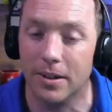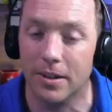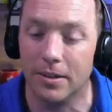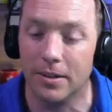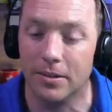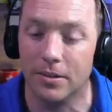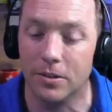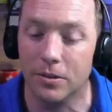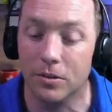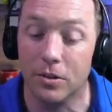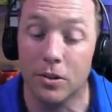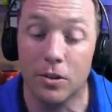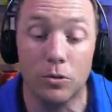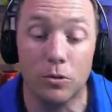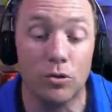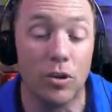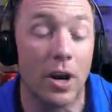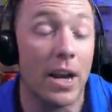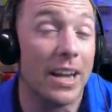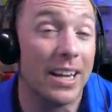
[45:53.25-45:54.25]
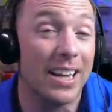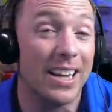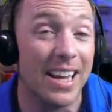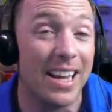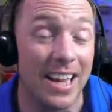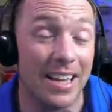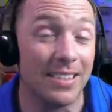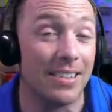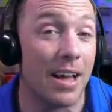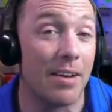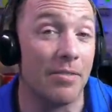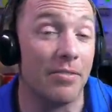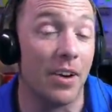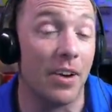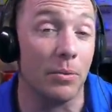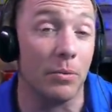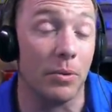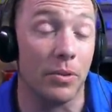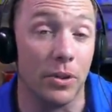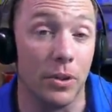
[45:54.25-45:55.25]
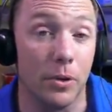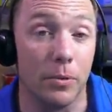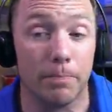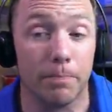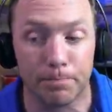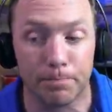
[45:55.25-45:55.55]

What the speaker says: to do training and to have fun with you.